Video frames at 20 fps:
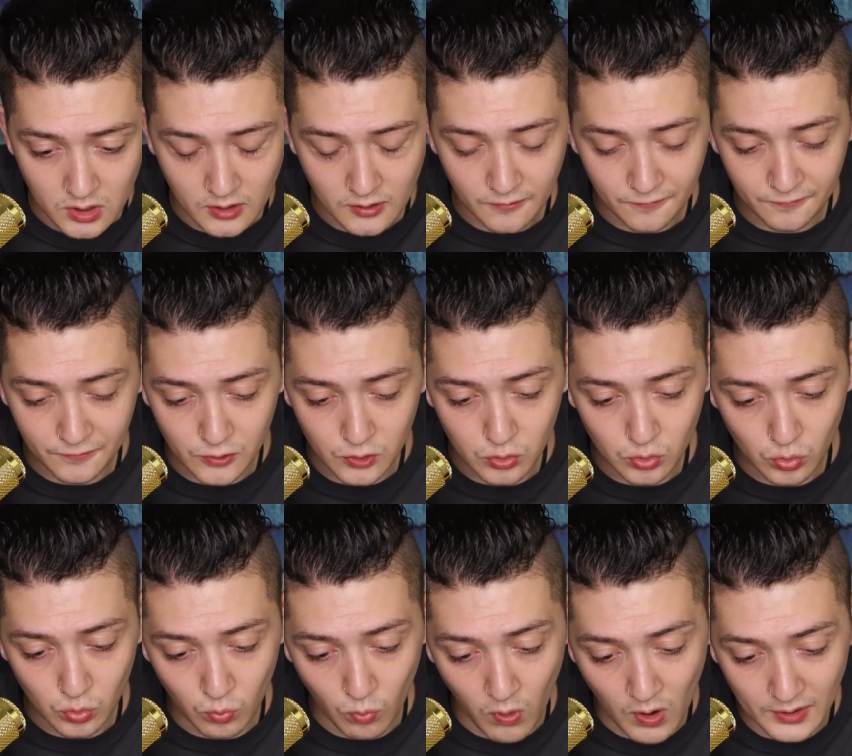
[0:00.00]
if
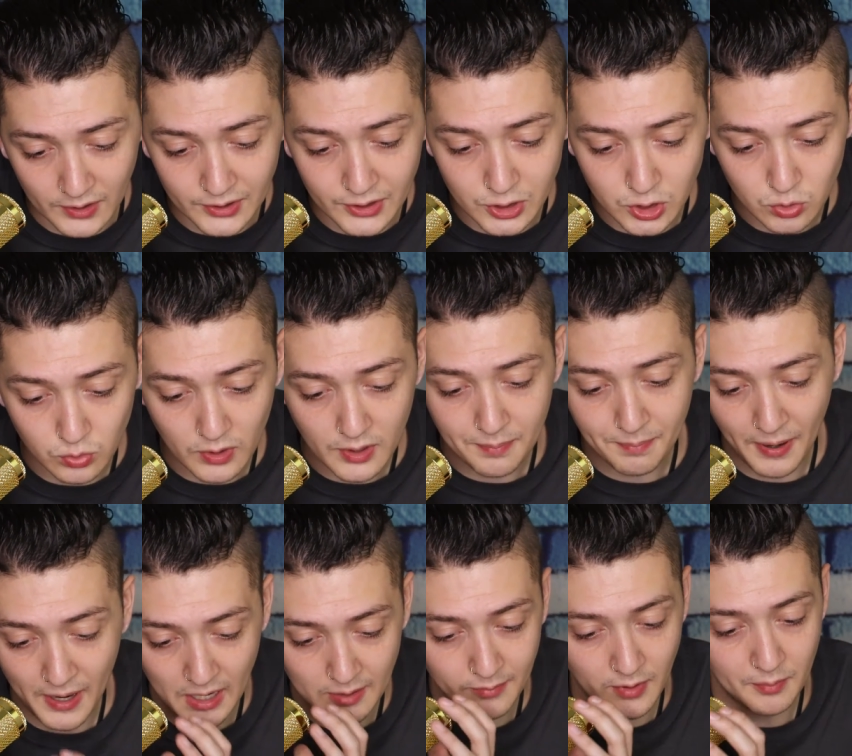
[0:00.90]
you wanted to do a
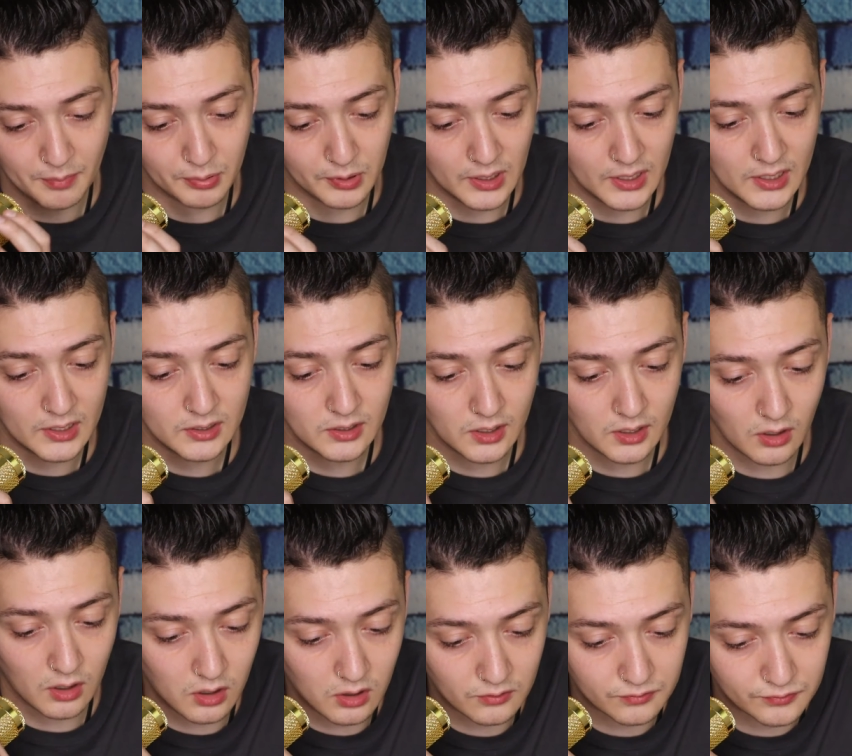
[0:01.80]
payment plan,
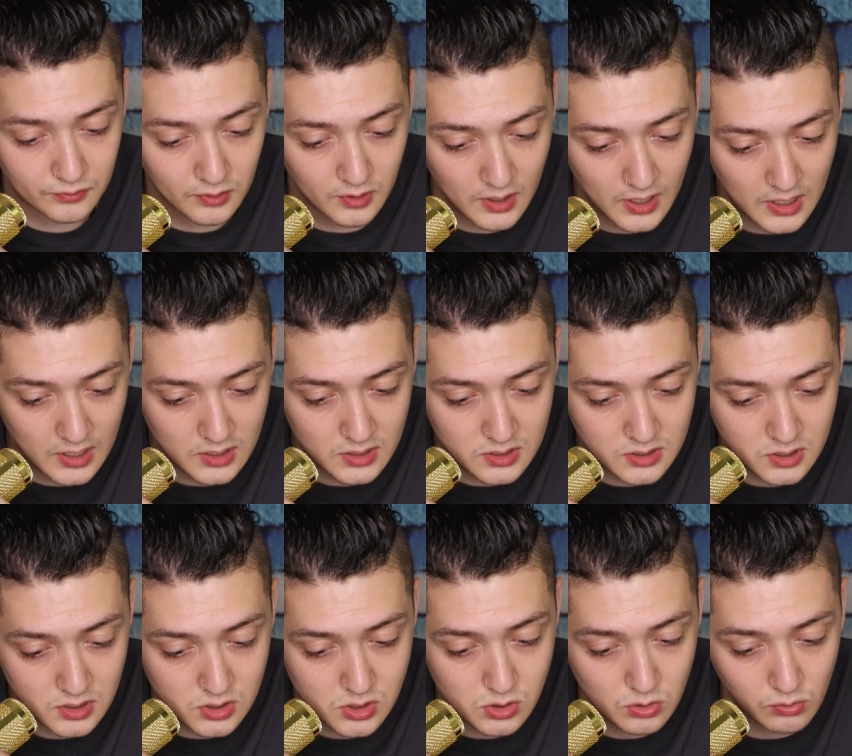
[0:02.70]
they offer a
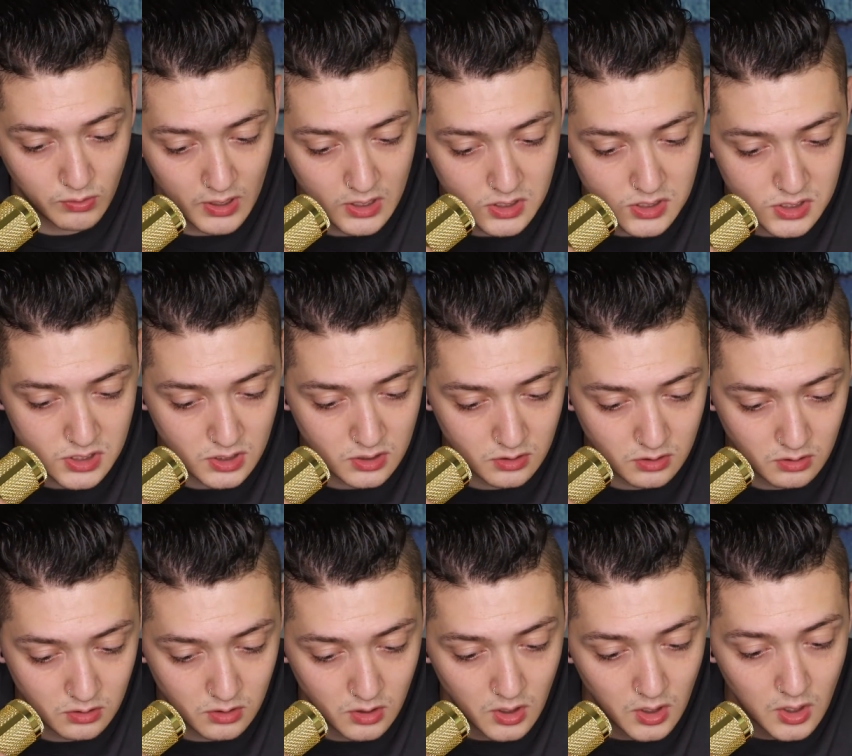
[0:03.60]
situation
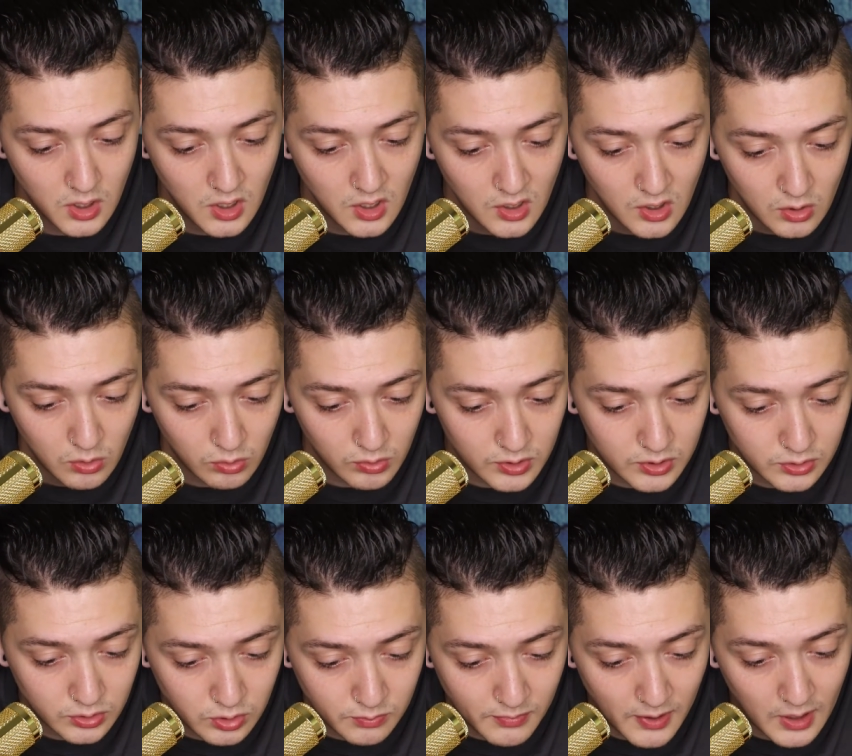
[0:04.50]
where
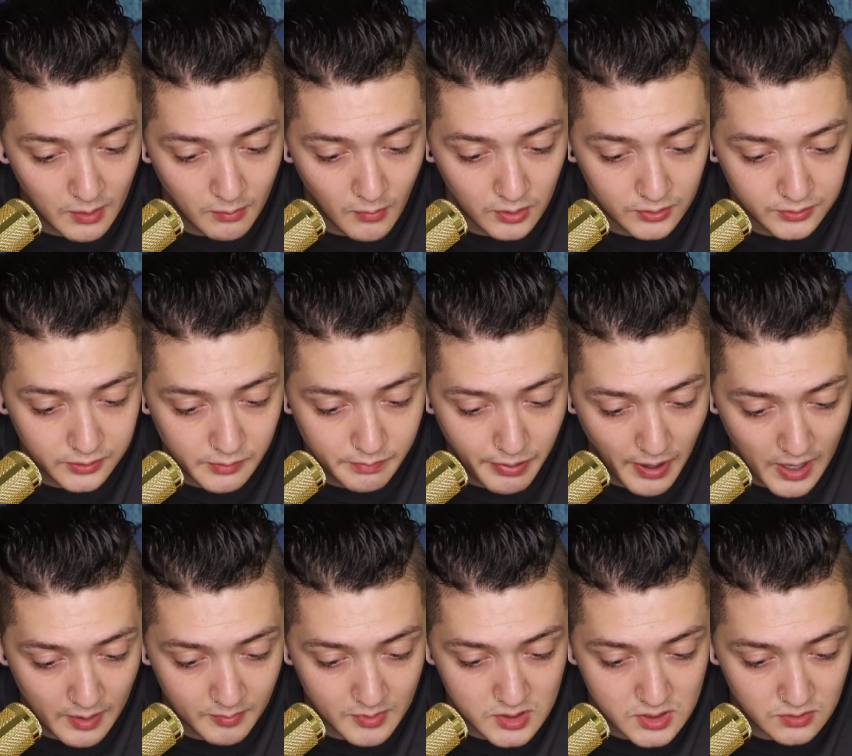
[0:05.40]
you can make monthly
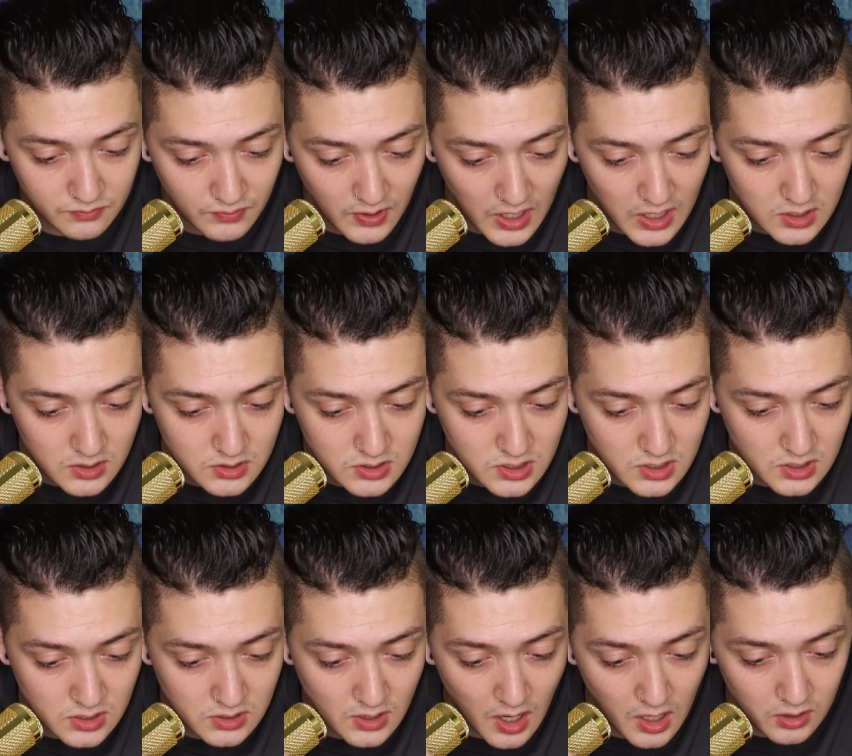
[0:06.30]
payments of
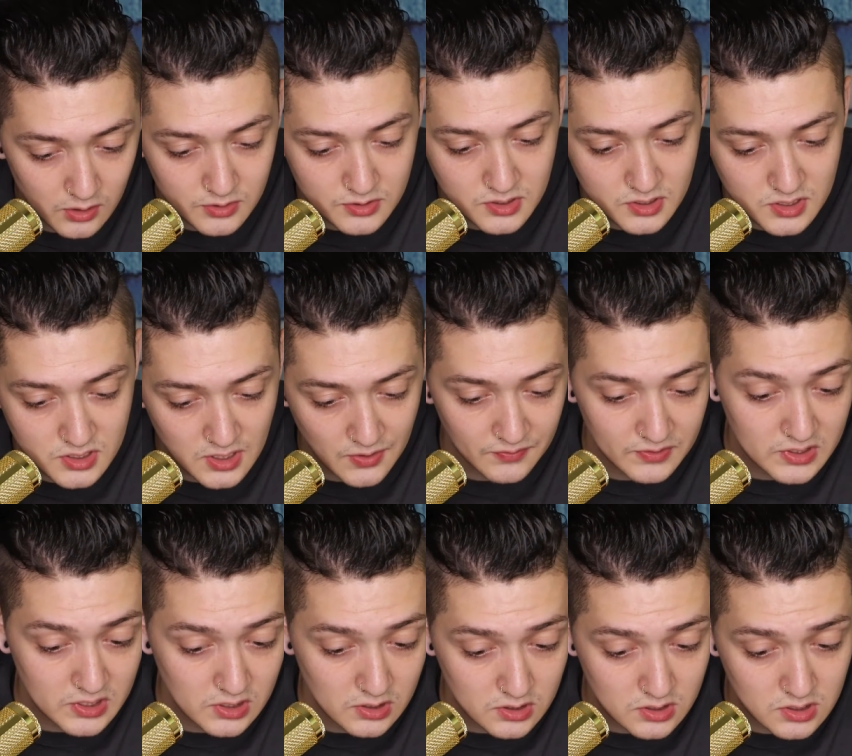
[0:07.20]
eighteen dollars and
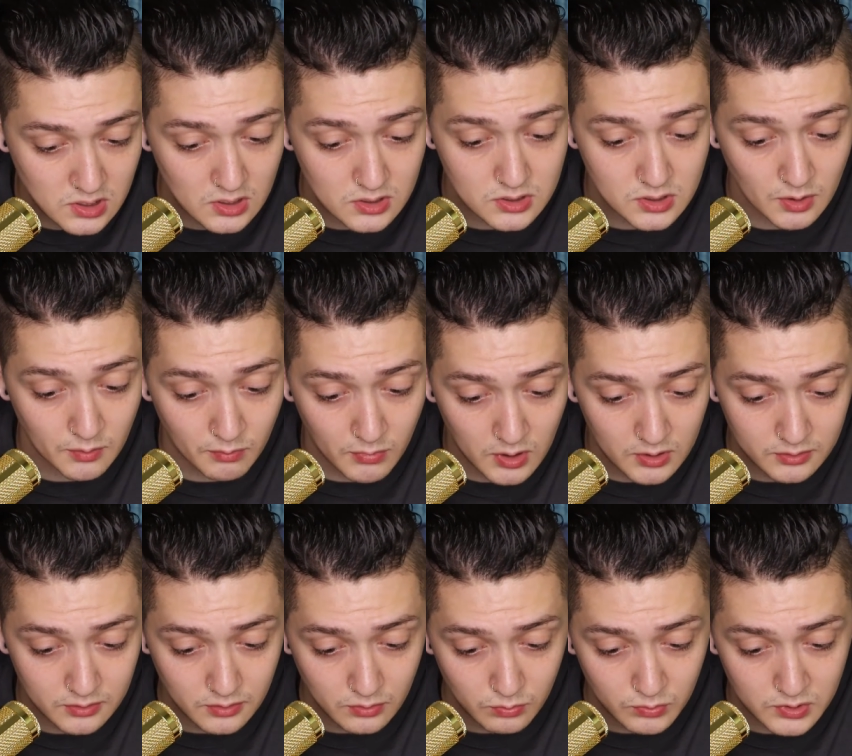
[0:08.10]
seventeen cents a
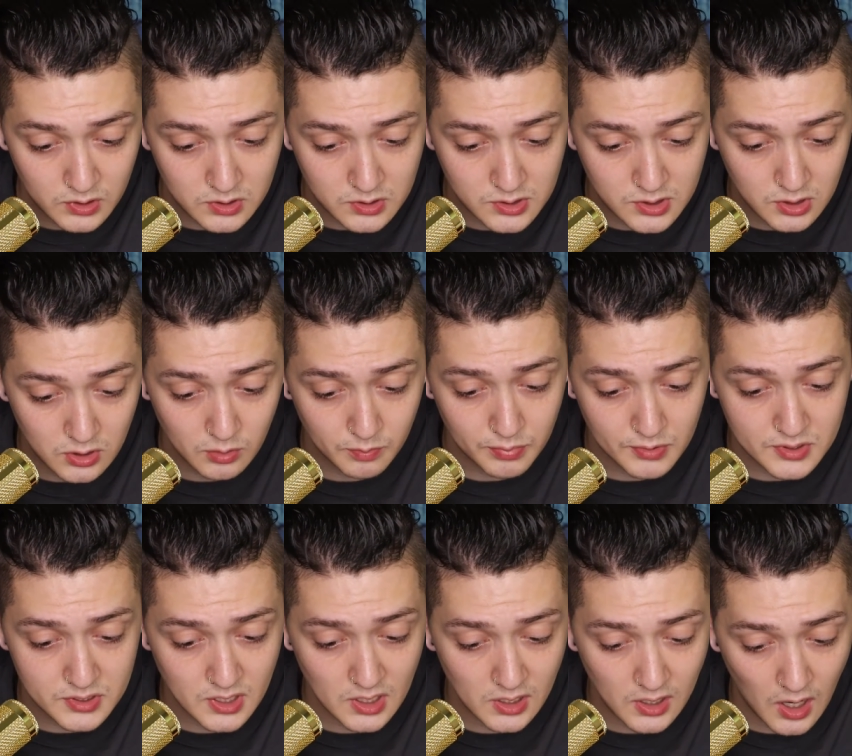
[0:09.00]
month with a zero
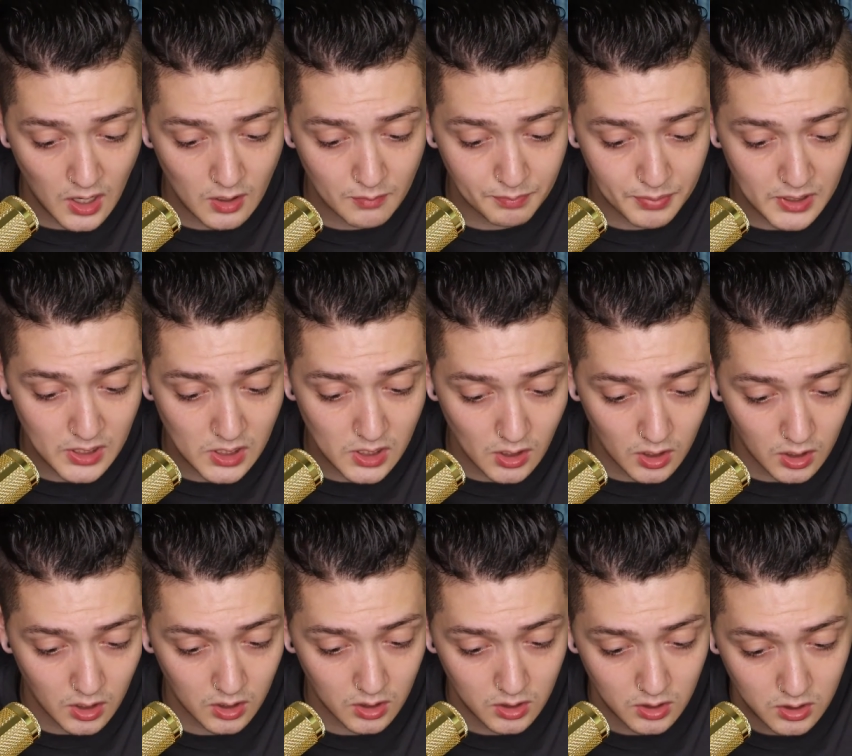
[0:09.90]
percent A P
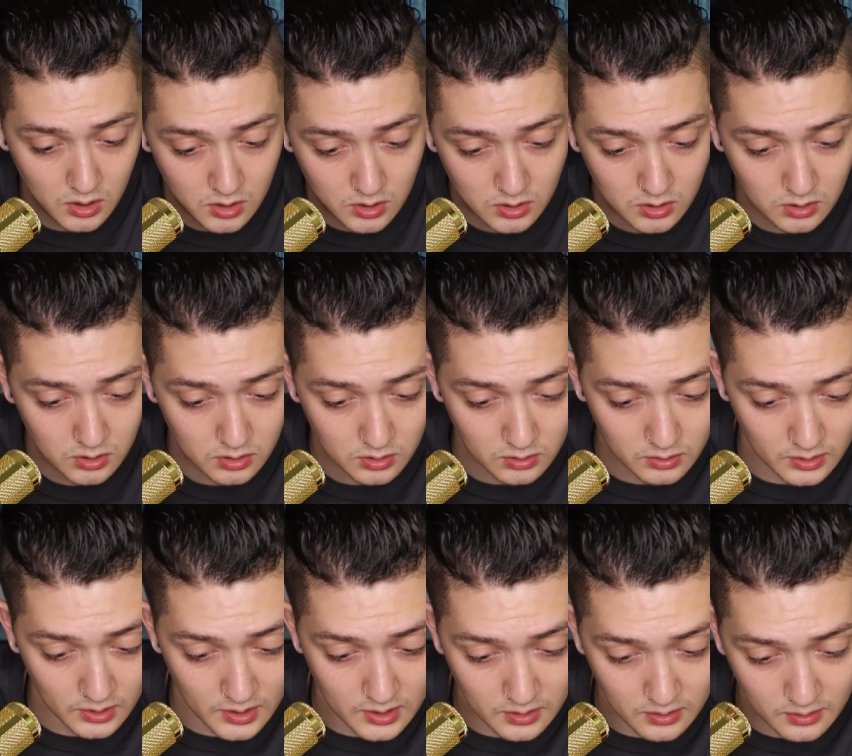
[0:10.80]
R.
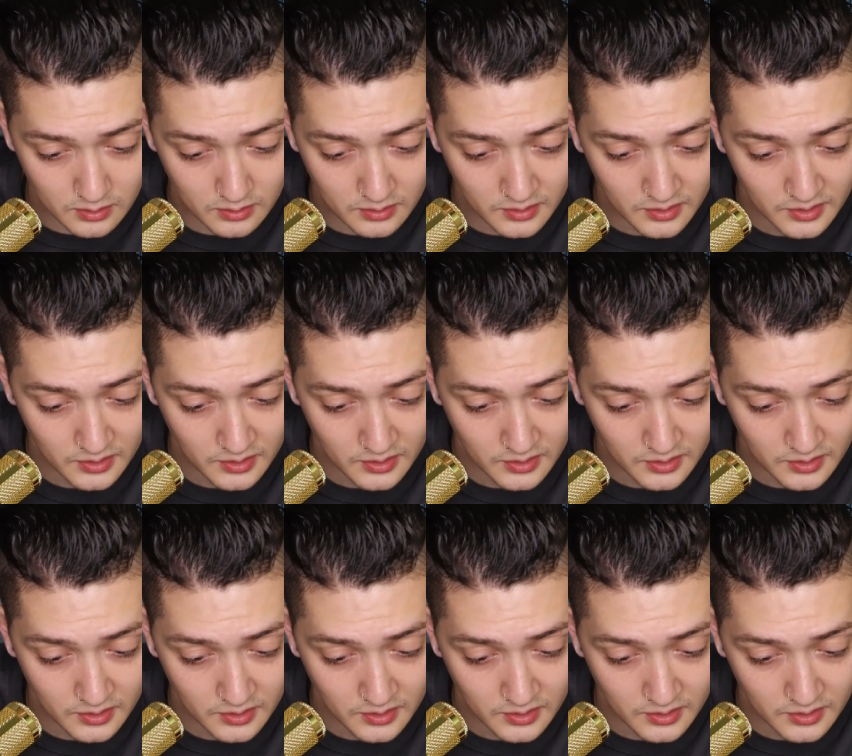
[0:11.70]
Okay.